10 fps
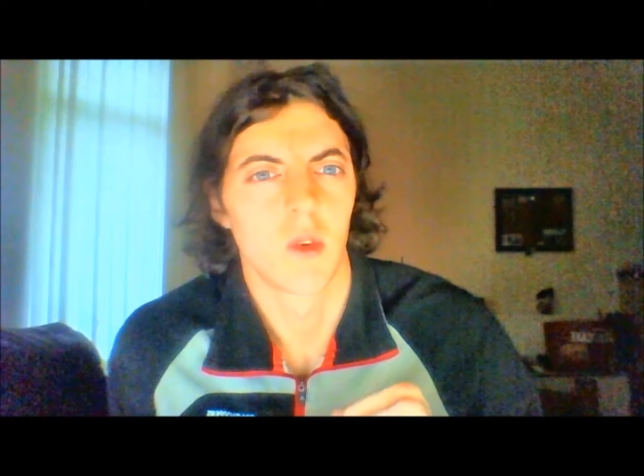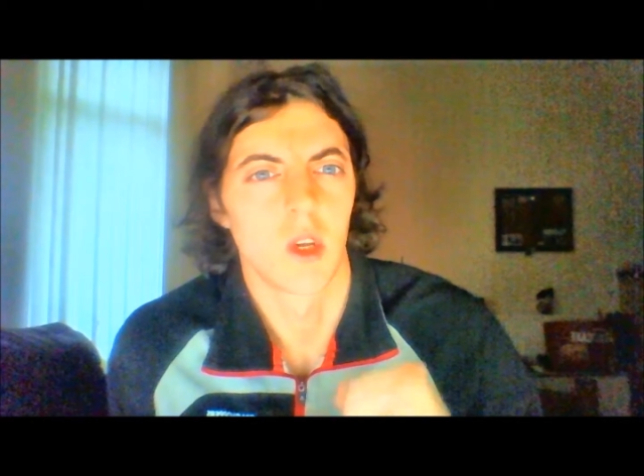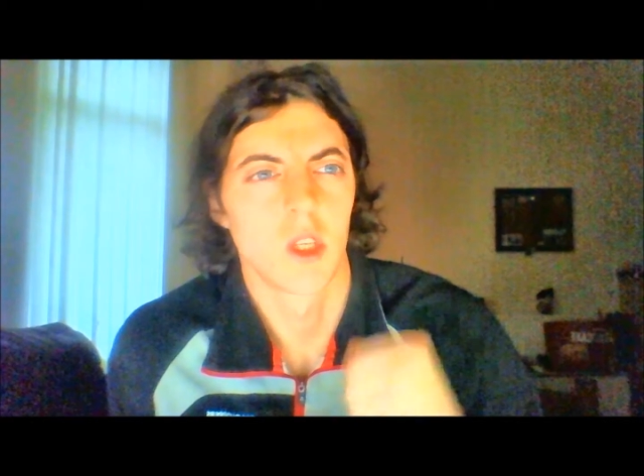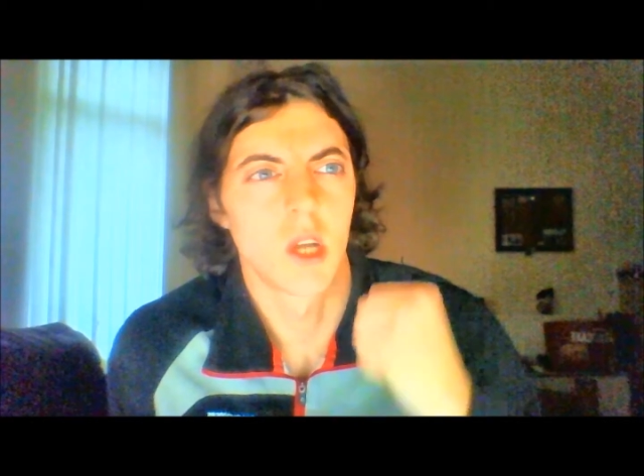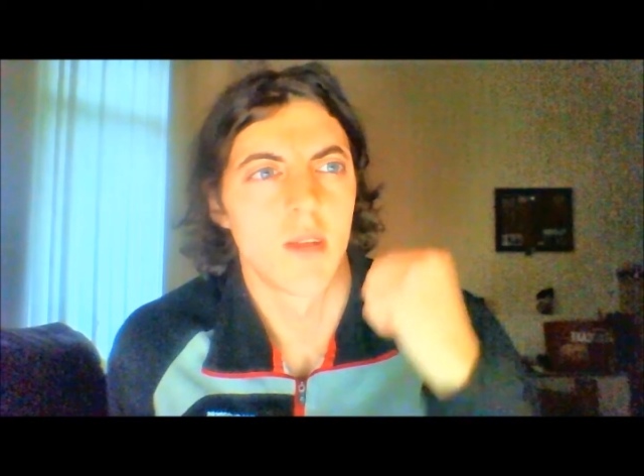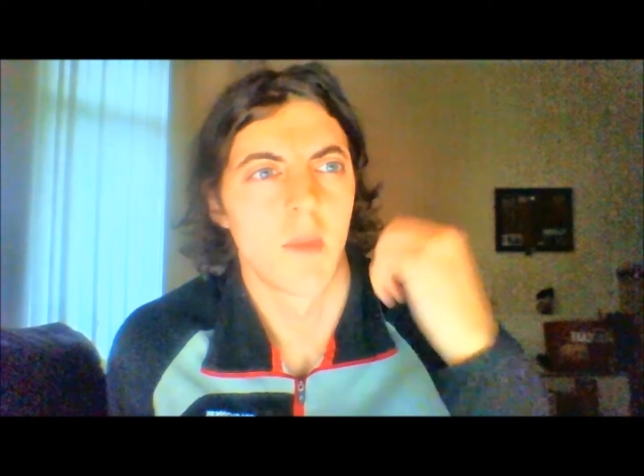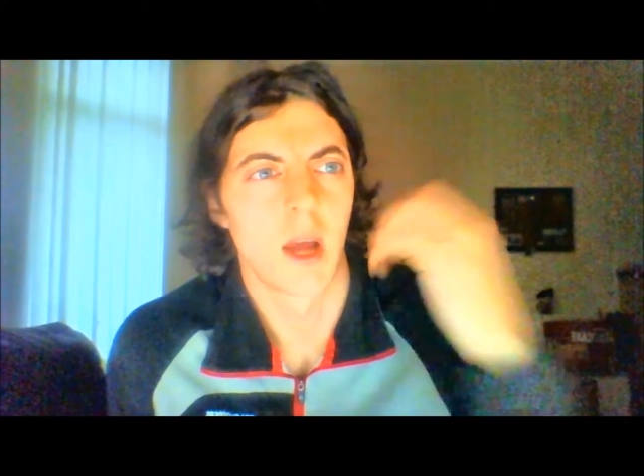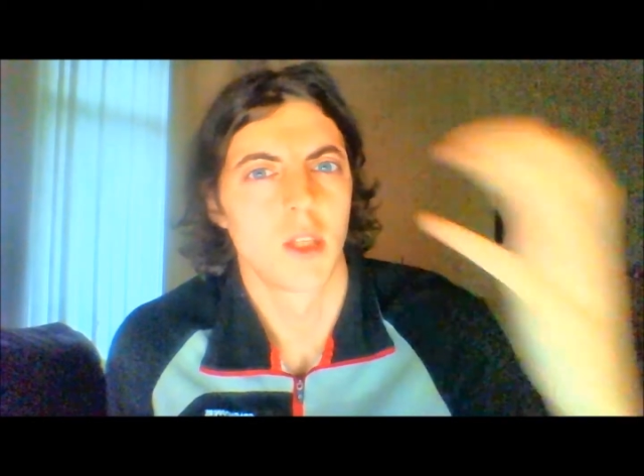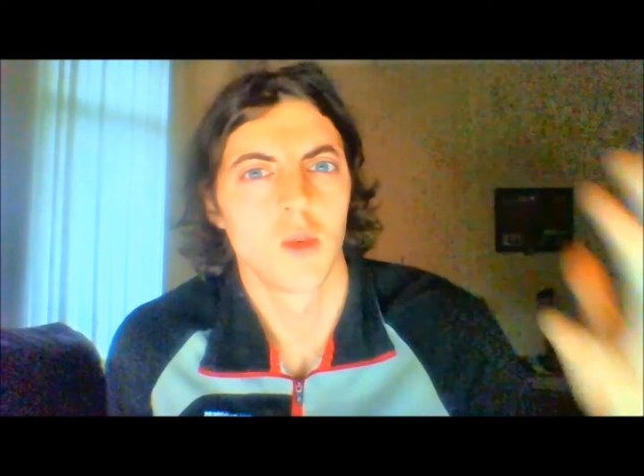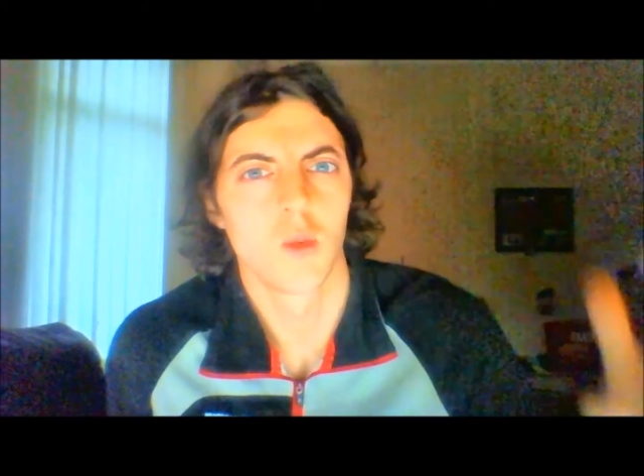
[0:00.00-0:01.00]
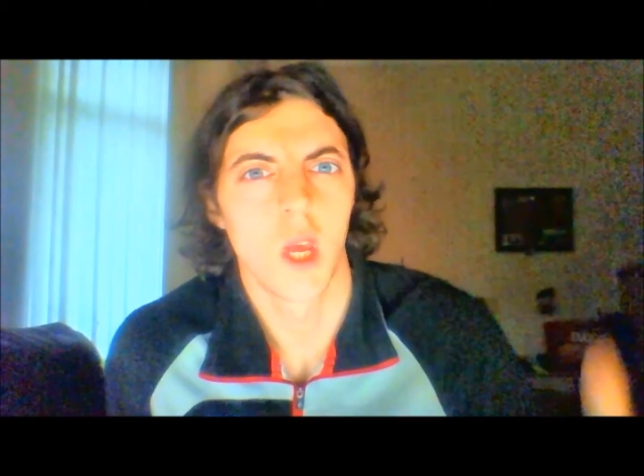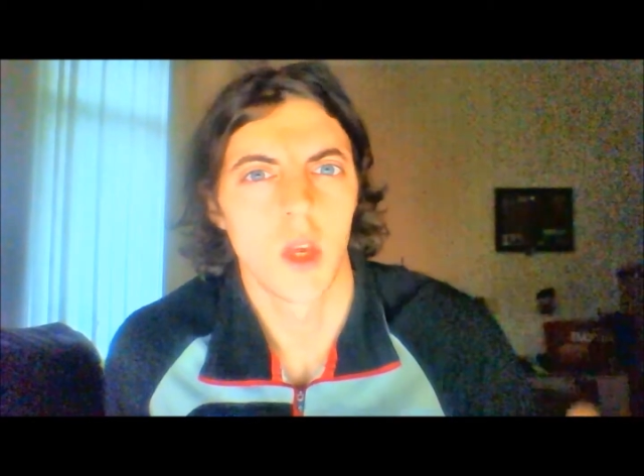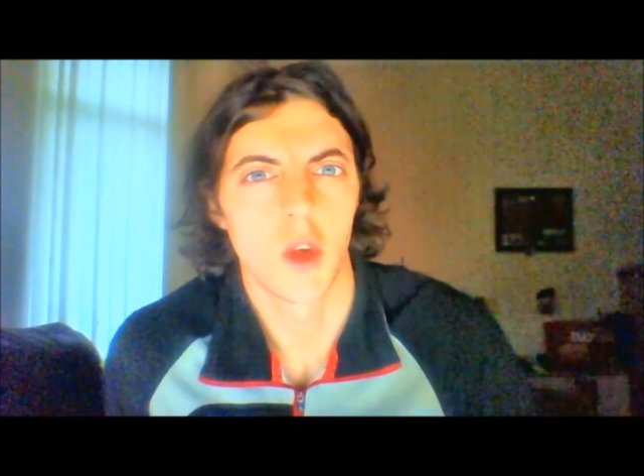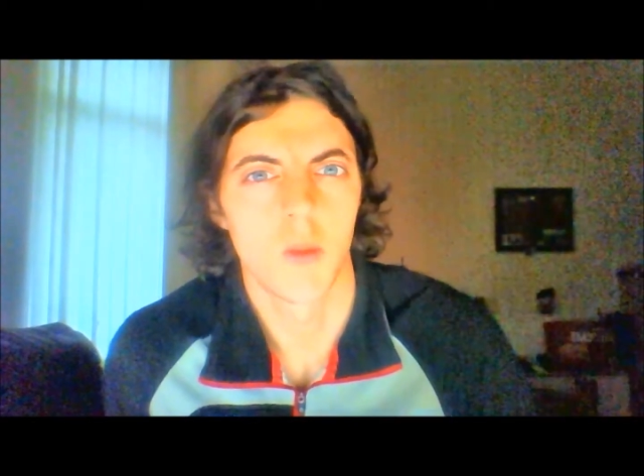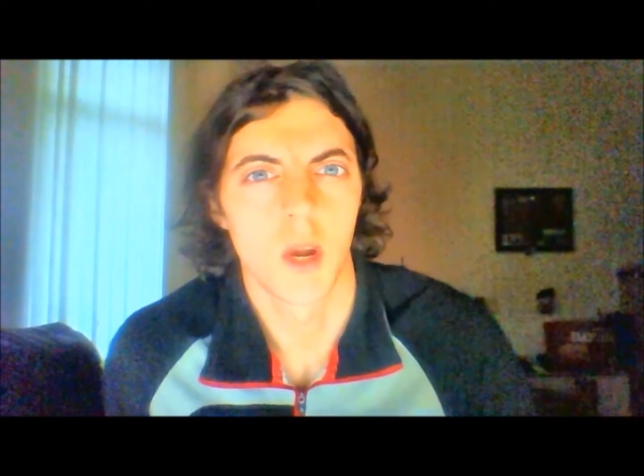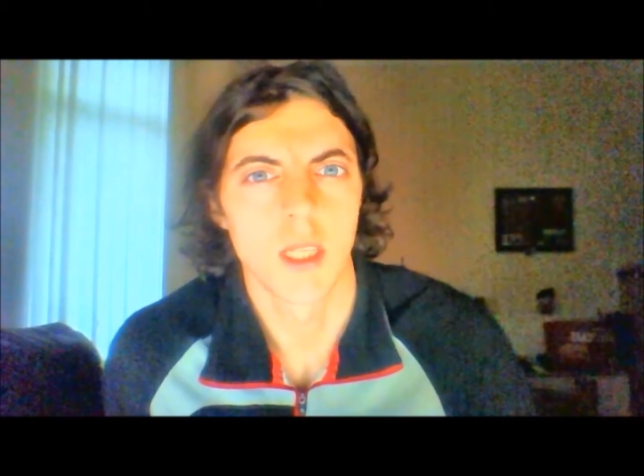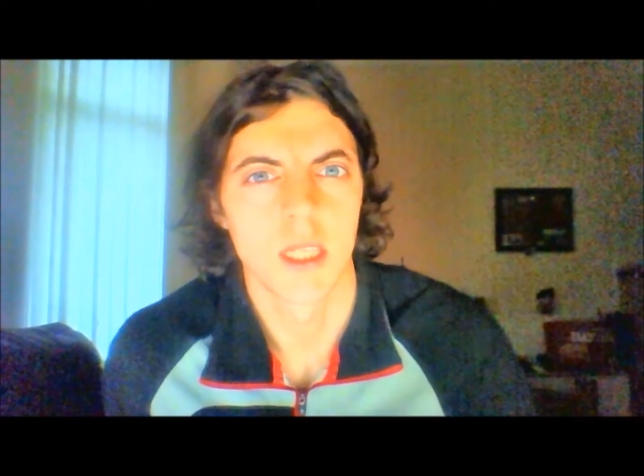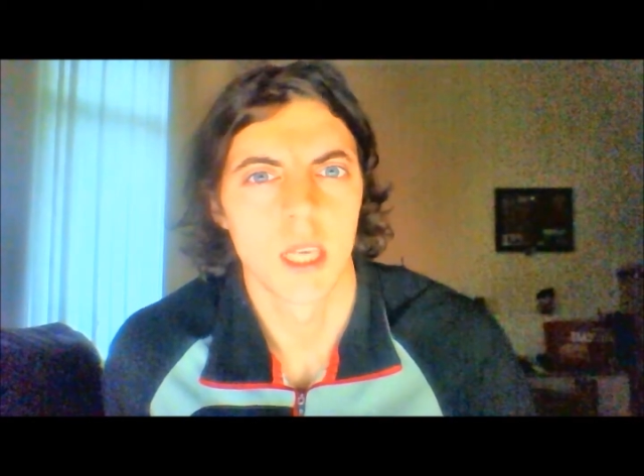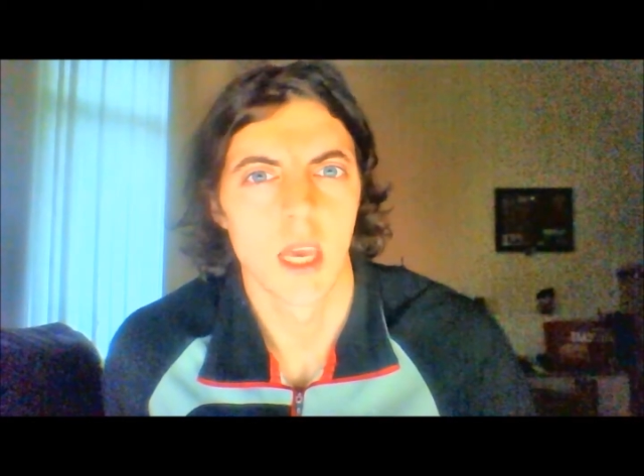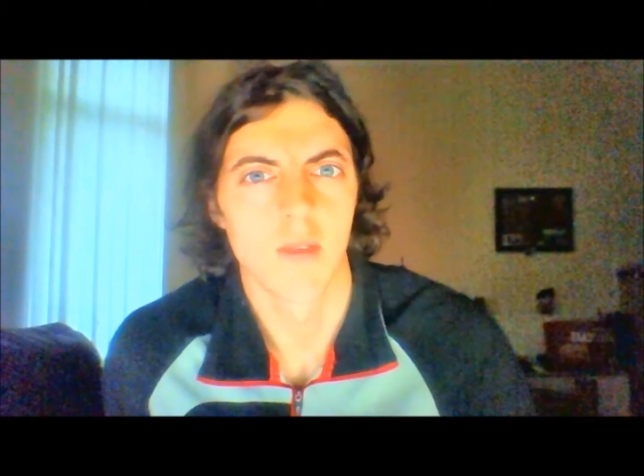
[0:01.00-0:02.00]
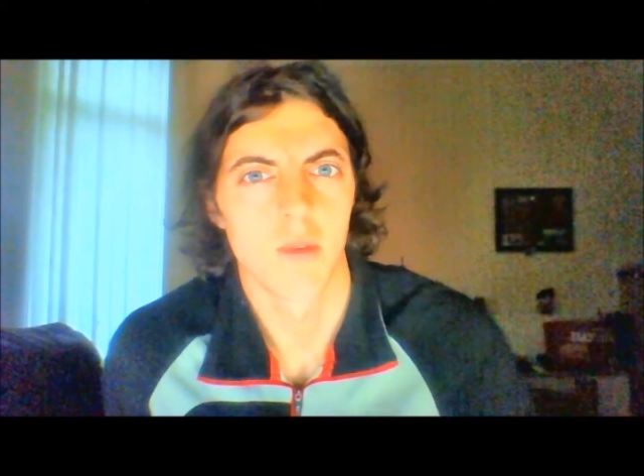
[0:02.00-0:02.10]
I try and imagine where humanity came